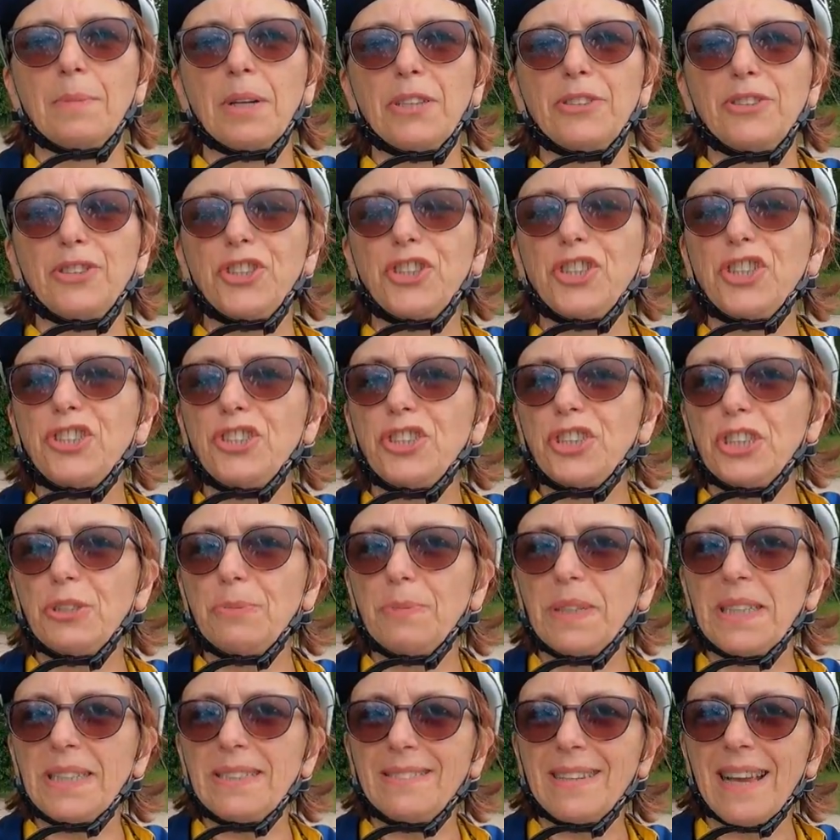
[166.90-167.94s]
should you
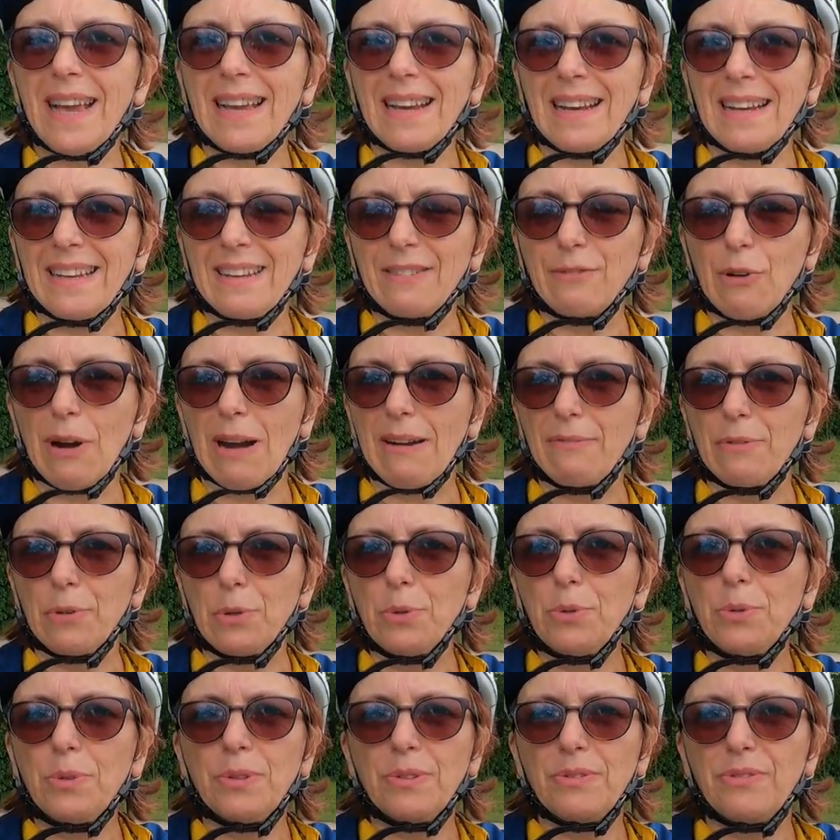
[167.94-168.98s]
be tackling
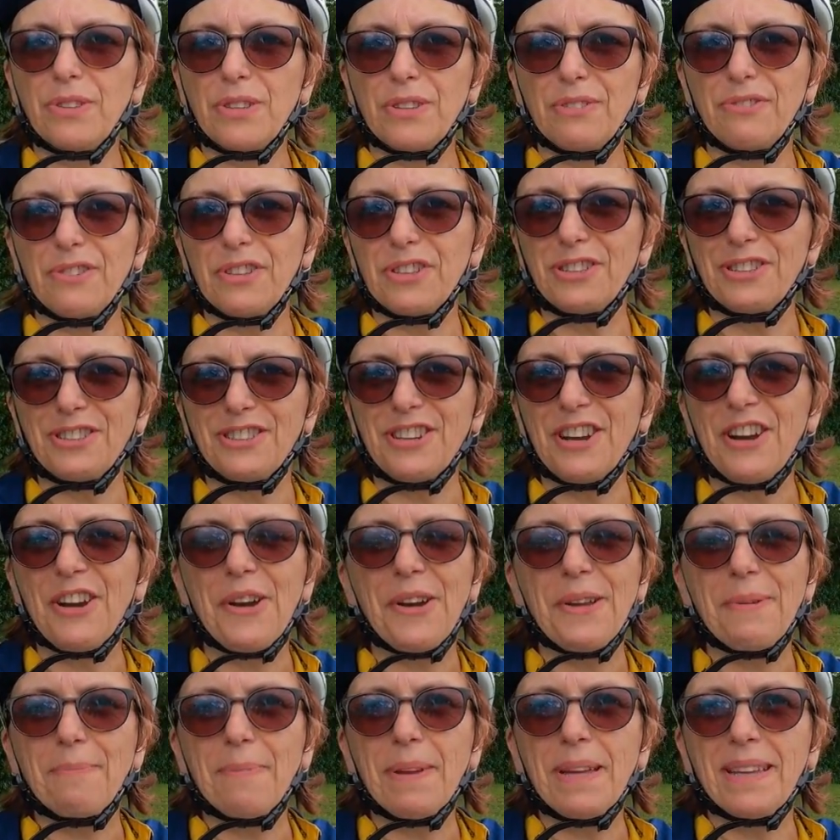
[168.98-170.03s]
gravel for the first
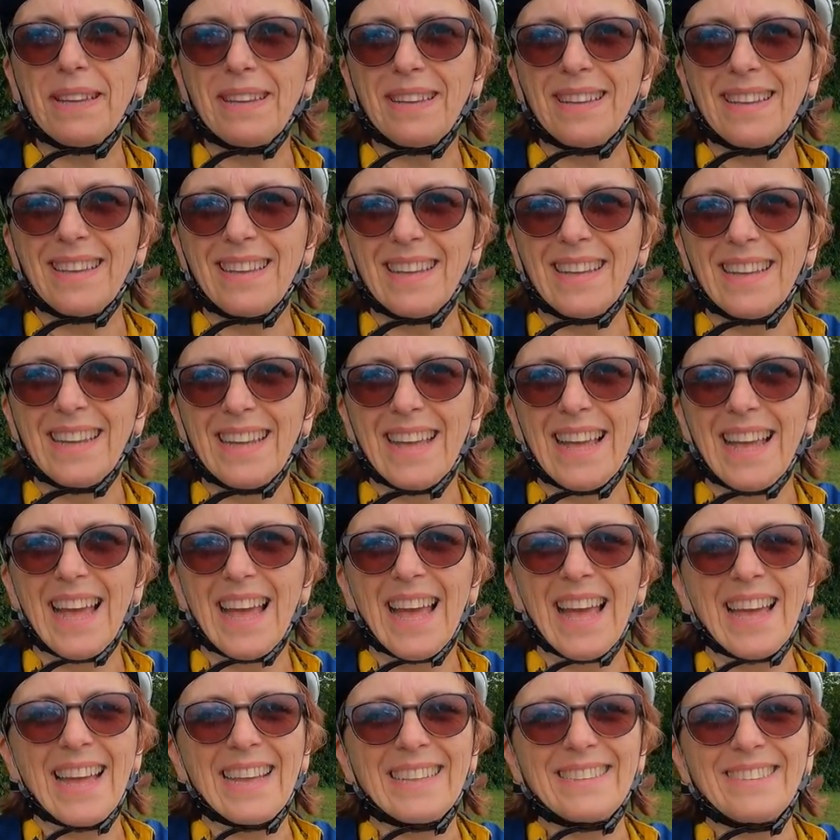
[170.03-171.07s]
time
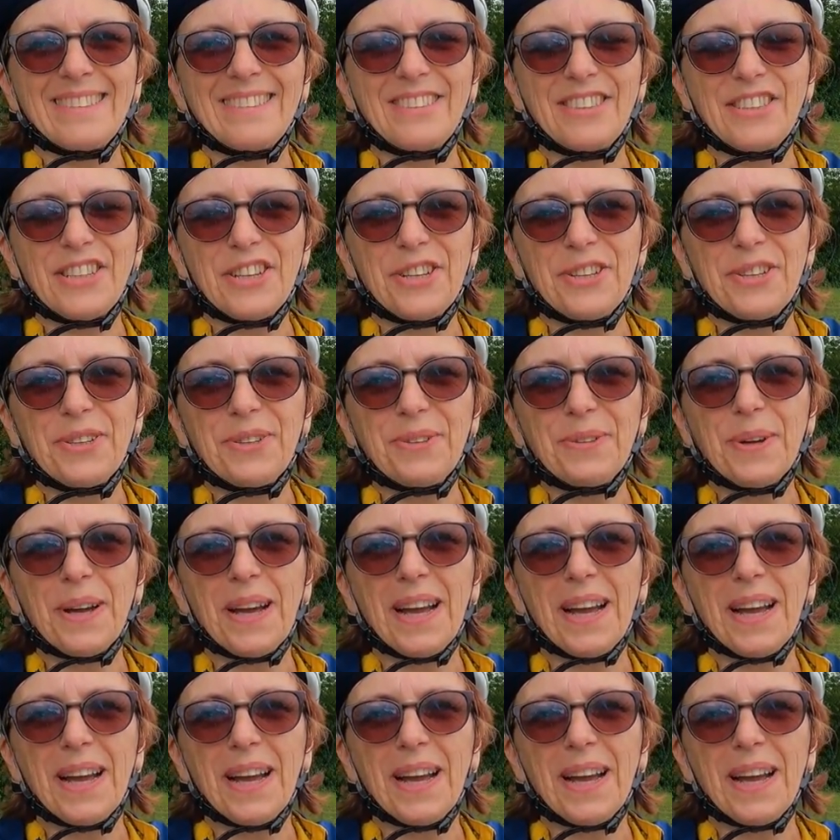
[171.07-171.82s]
and you